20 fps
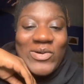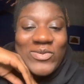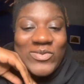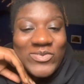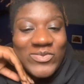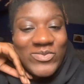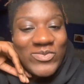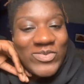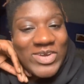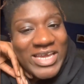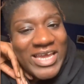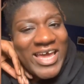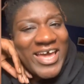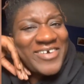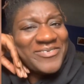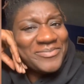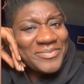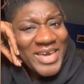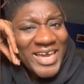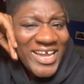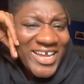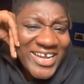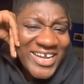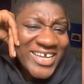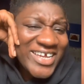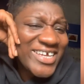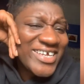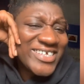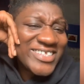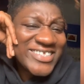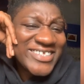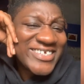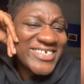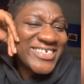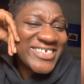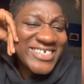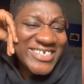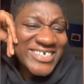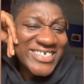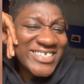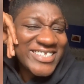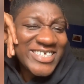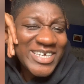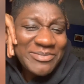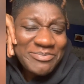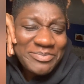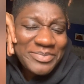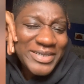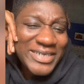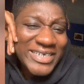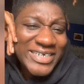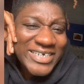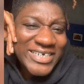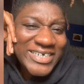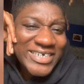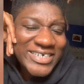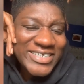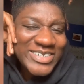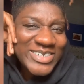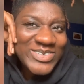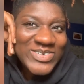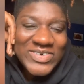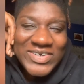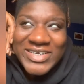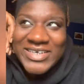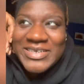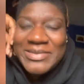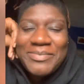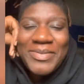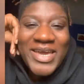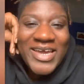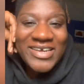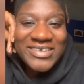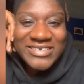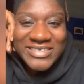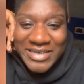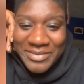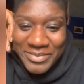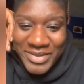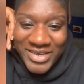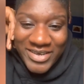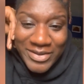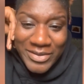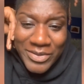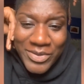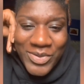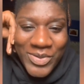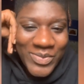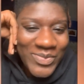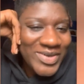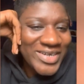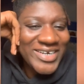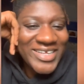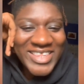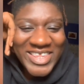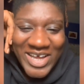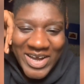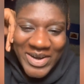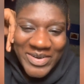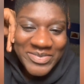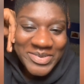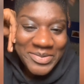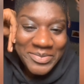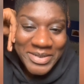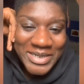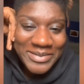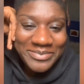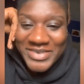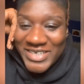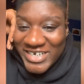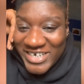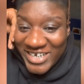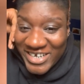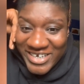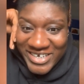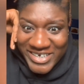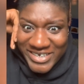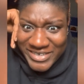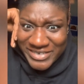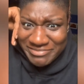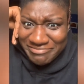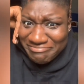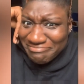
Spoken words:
We have made it to December during the pandemic. Who would have thought we would have been here?